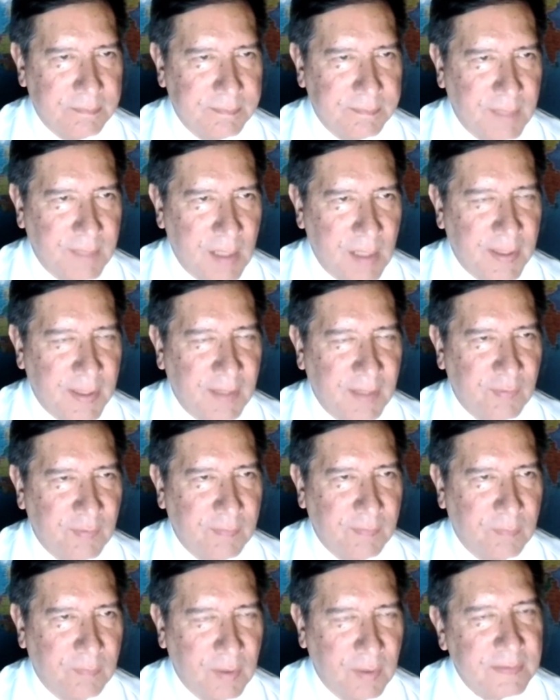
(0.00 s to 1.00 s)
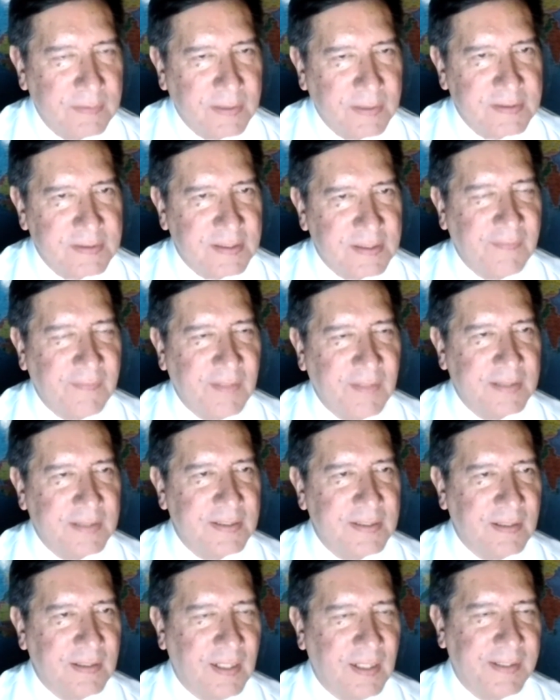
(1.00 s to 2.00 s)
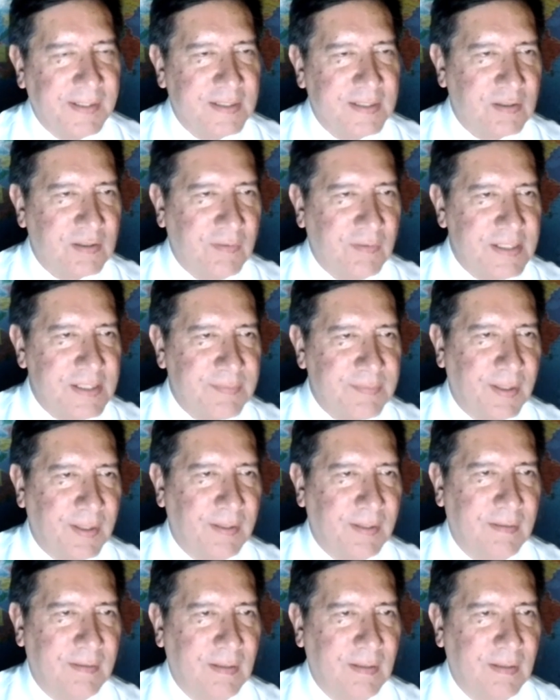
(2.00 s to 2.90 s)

maybe even, well, let's say 1990s. So he's been.